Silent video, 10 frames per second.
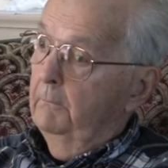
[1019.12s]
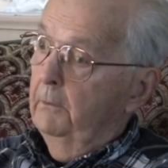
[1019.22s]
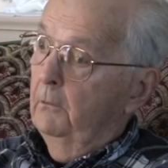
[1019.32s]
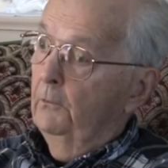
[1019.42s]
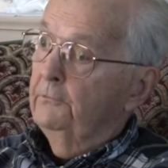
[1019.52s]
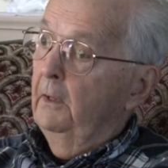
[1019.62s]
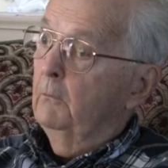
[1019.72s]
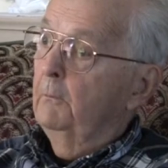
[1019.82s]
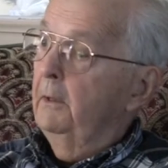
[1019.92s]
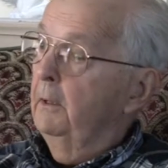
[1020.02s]
because they
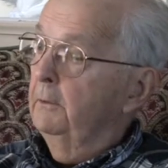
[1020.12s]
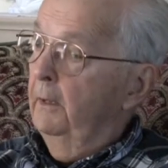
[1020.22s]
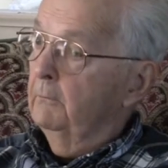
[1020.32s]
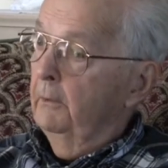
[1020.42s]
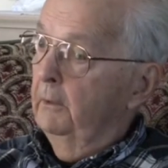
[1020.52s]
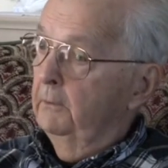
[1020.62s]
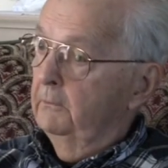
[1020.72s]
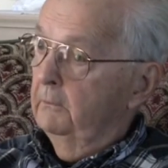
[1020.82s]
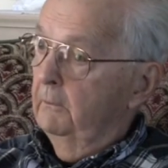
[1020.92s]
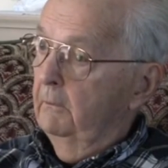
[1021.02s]
were making night raids.
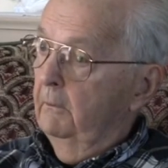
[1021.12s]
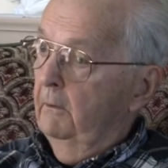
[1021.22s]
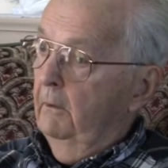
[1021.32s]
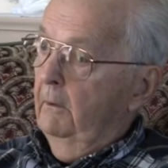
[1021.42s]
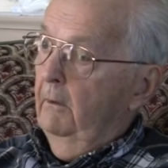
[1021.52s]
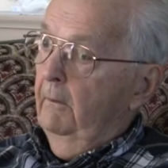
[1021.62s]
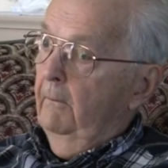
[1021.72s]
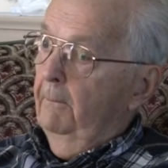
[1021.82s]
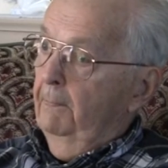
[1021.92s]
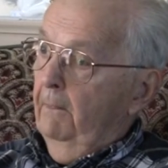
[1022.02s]

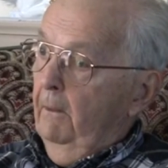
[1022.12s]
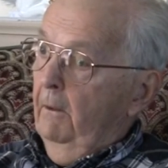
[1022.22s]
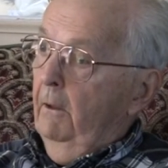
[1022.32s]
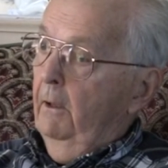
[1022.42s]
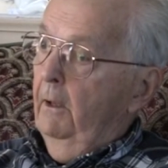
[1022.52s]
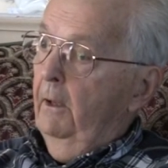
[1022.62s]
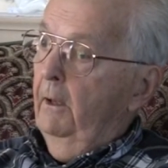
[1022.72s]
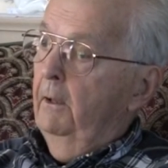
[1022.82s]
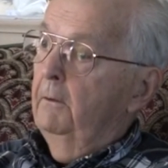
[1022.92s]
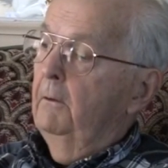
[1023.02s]
Right. Yeah.
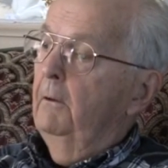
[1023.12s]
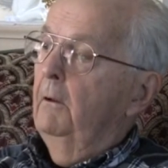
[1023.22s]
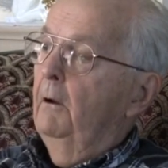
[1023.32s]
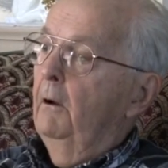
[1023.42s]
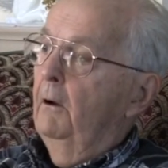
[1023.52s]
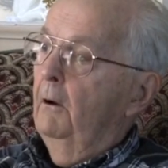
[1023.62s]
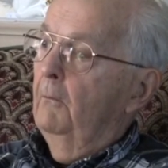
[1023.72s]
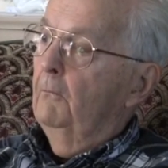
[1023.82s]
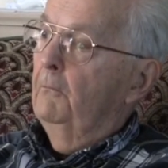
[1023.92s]
And uh,